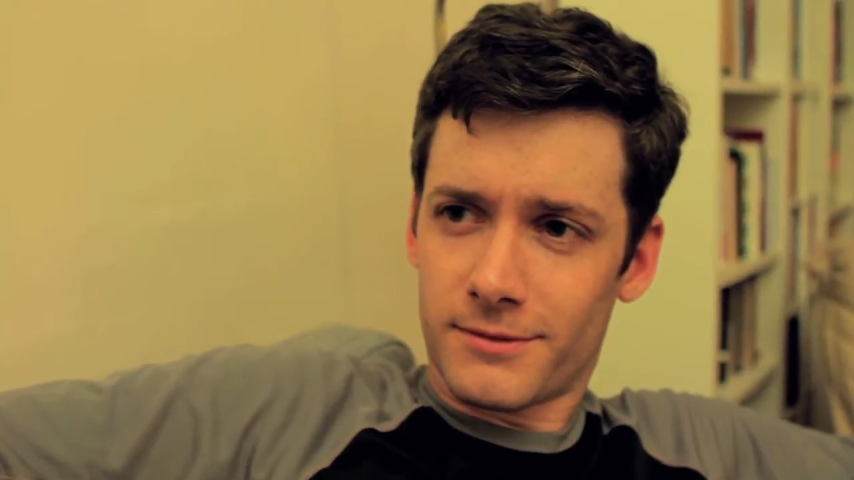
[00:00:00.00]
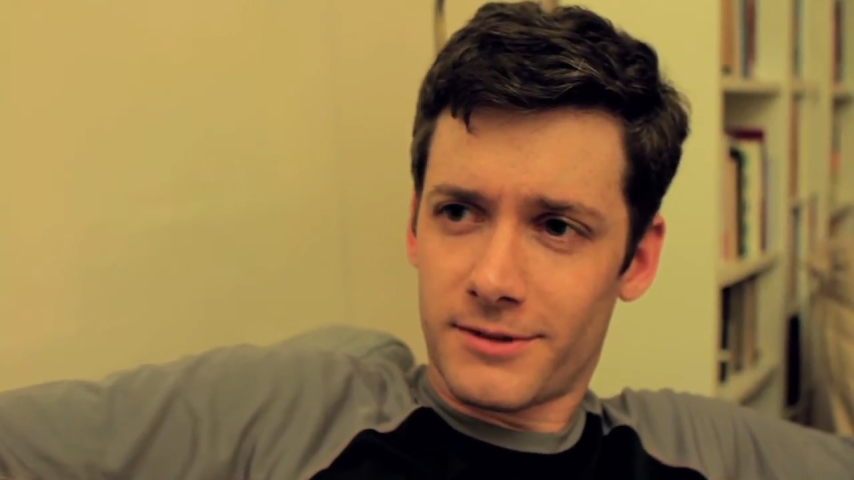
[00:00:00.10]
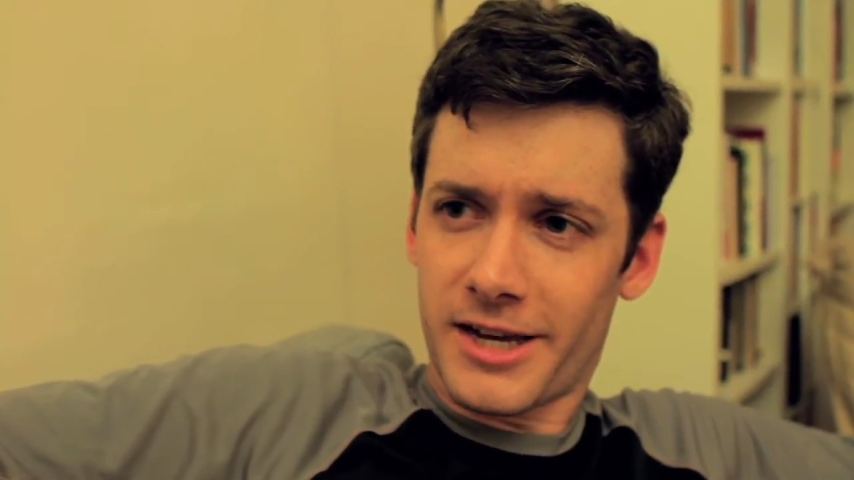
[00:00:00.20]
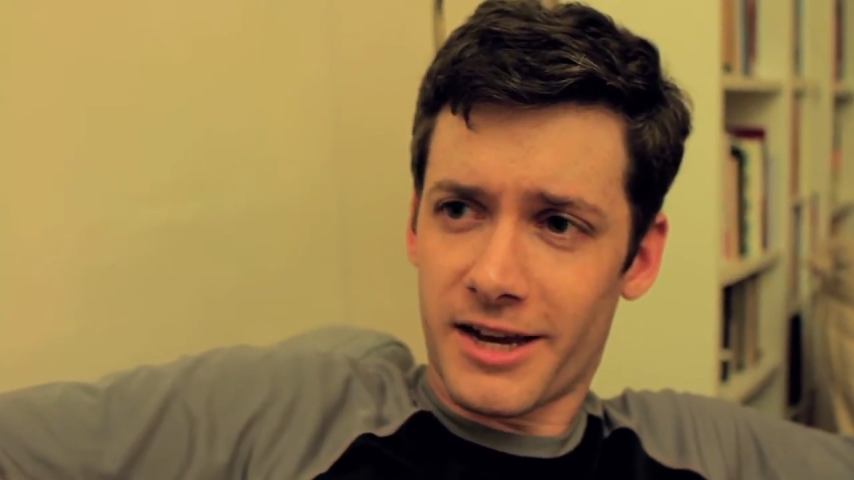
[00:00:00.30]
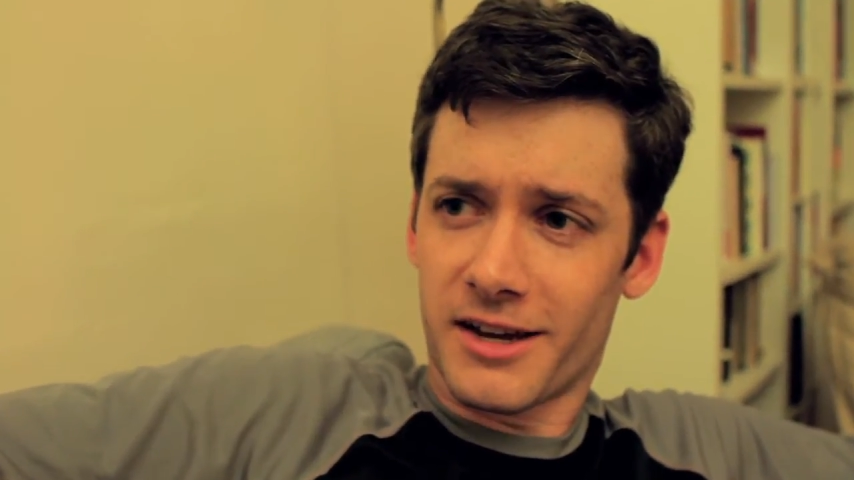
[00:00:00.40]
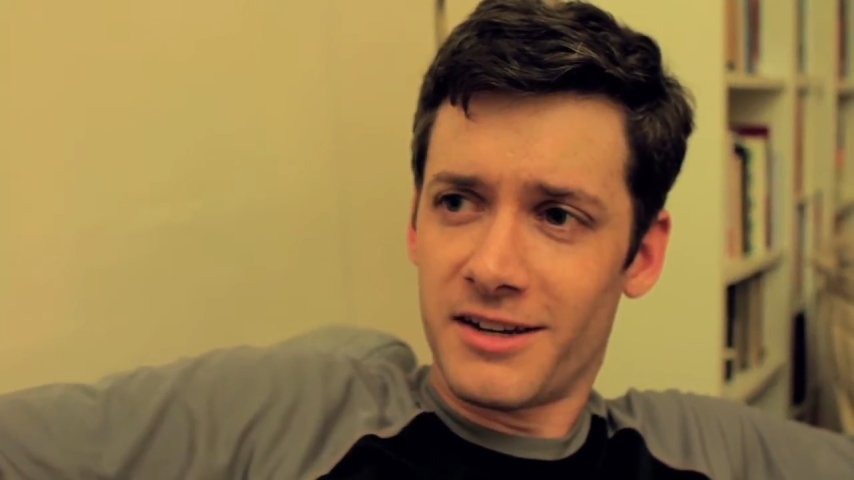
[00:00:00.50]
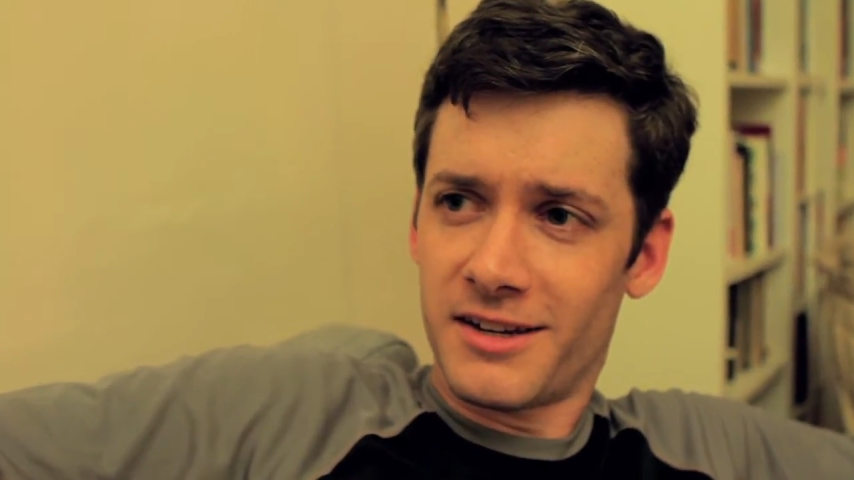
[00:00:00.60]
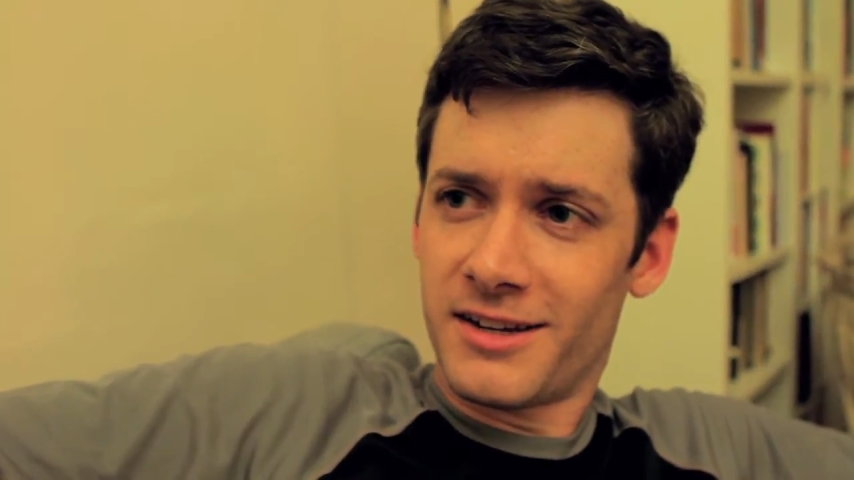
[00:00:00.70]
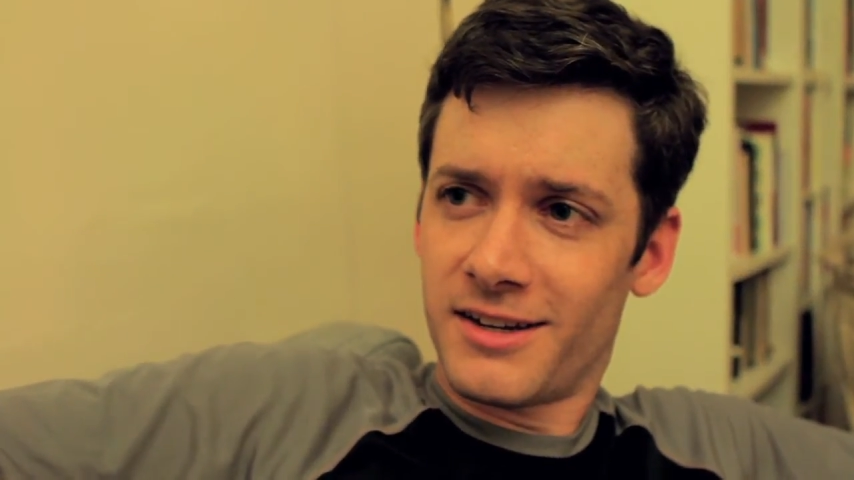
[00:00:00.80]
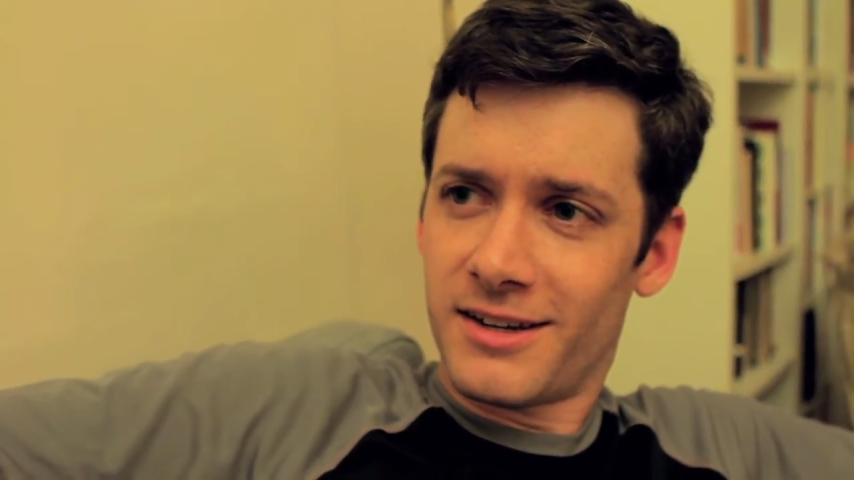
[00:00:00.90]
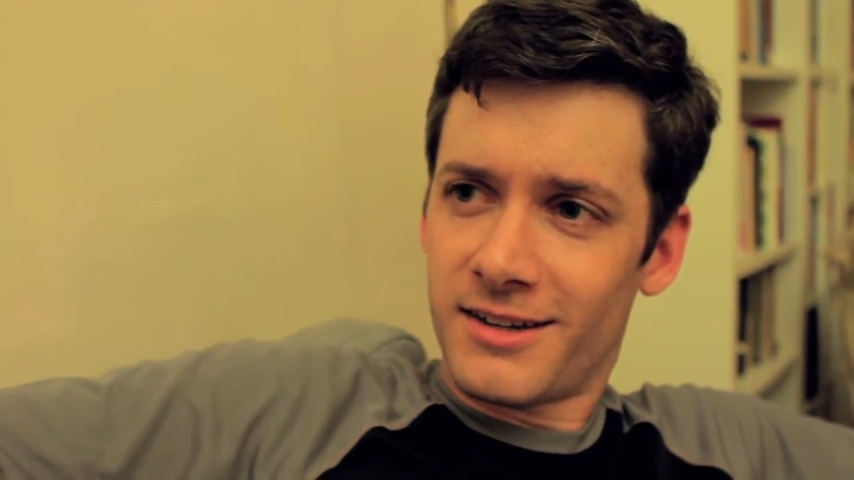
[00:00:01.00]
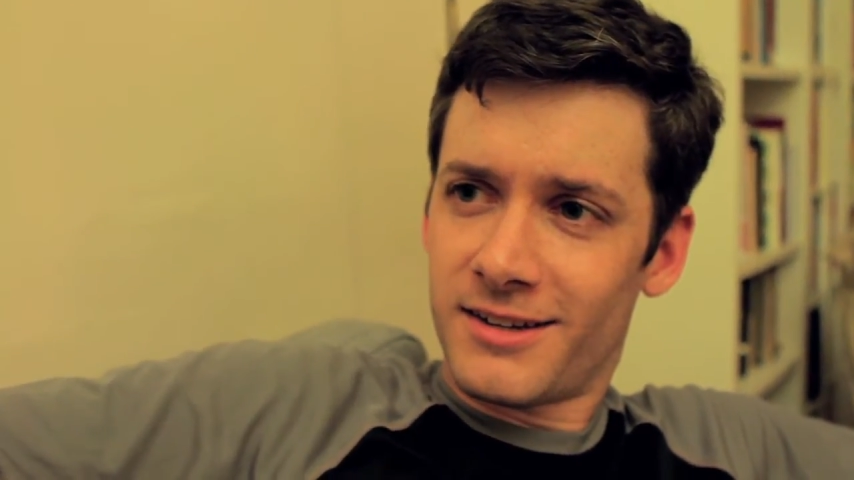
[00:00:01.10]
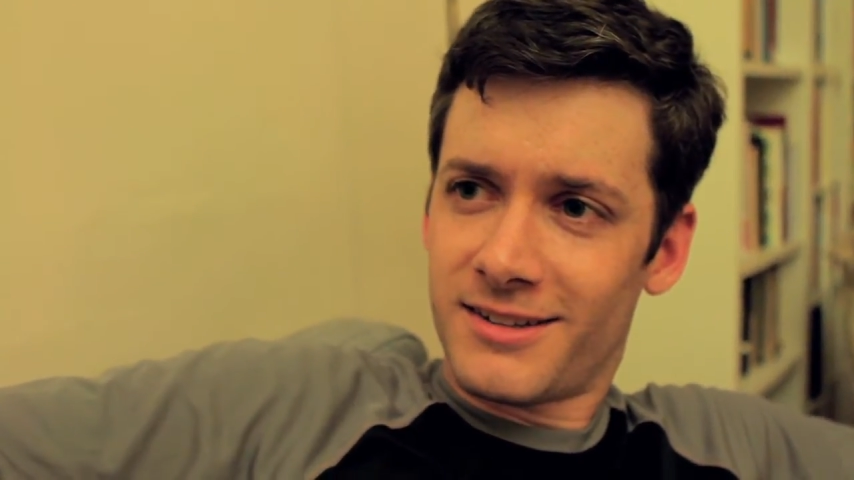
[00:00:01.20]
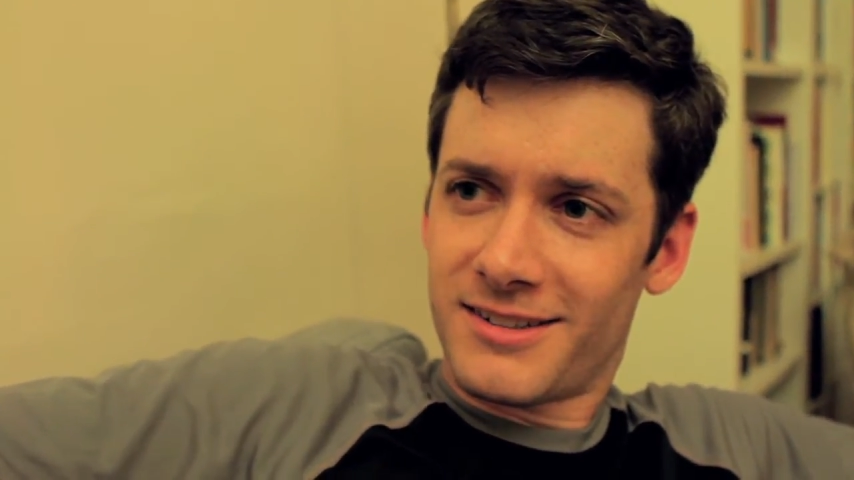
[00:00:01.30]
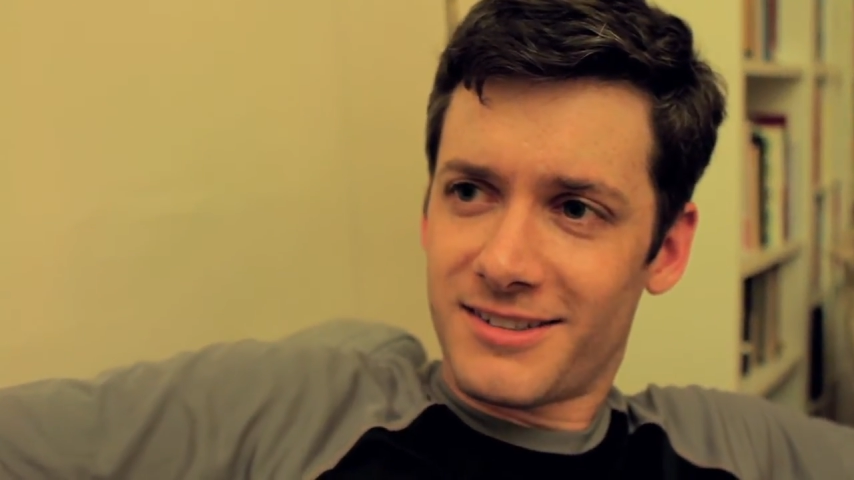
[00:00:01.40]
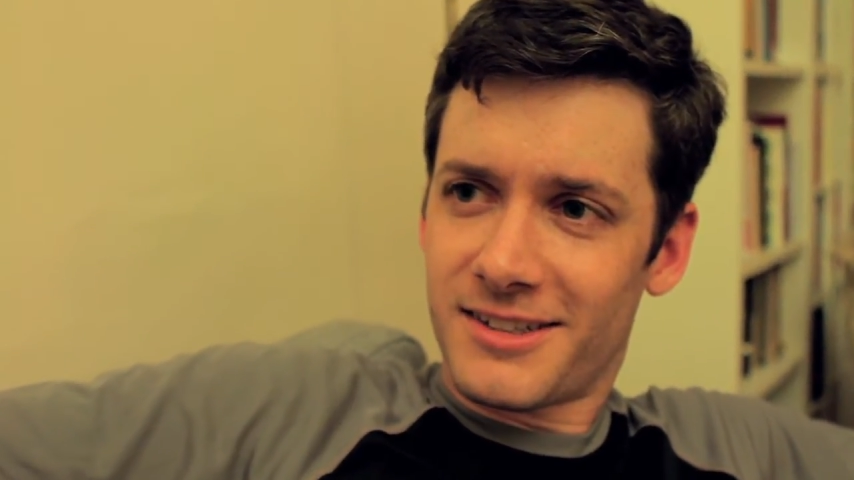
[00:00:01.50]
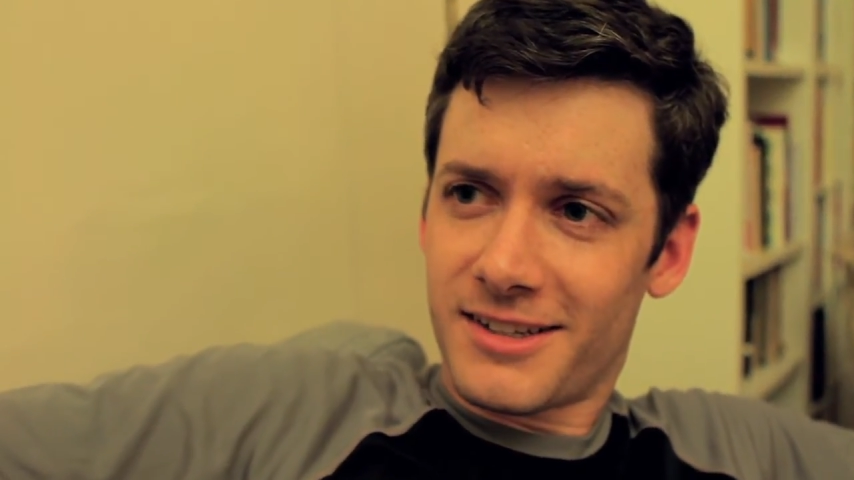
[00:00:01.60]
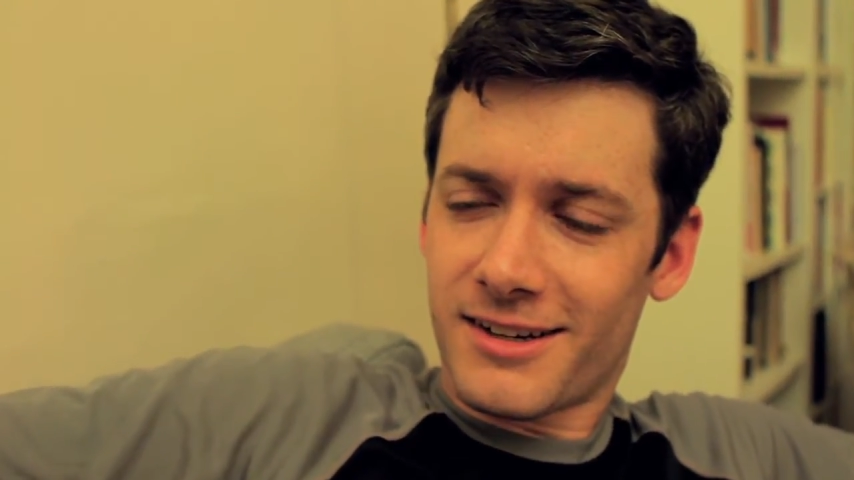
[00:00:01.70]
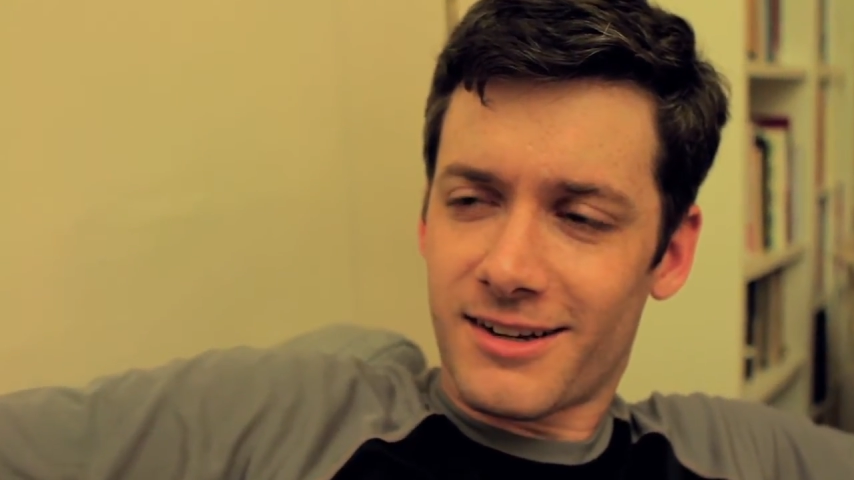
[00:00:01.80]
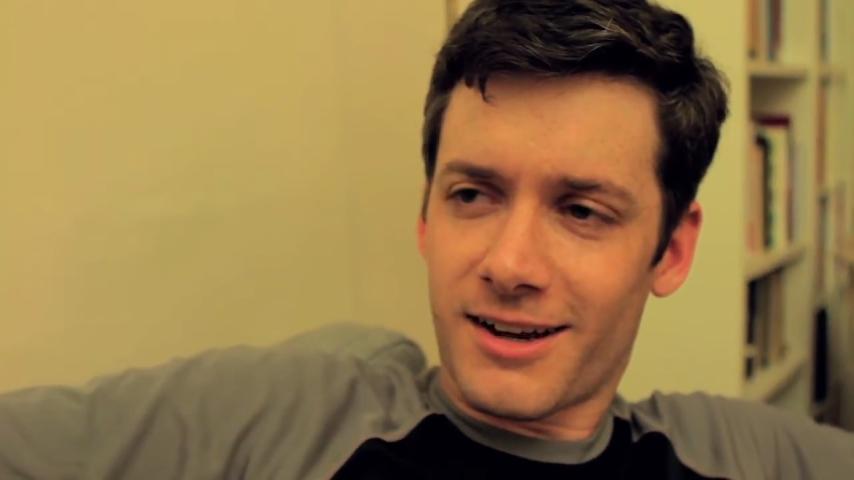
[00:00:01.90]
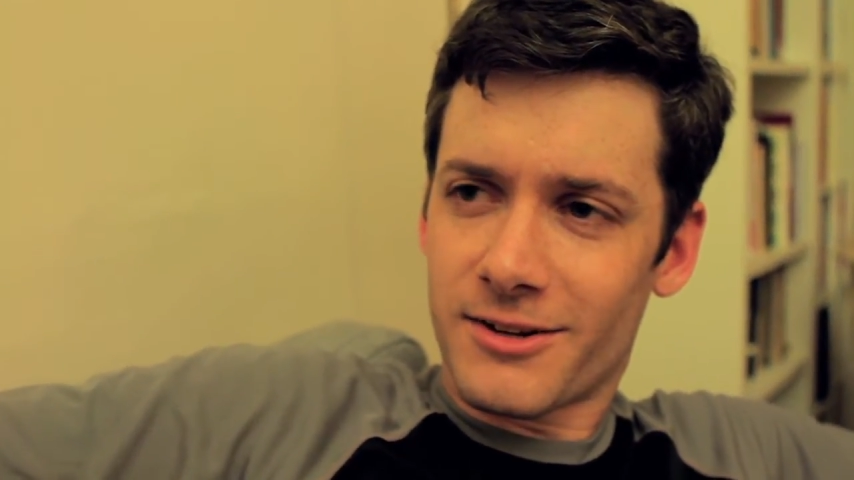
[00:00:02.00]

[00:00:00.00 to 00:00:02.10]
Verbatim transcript: Yeah. I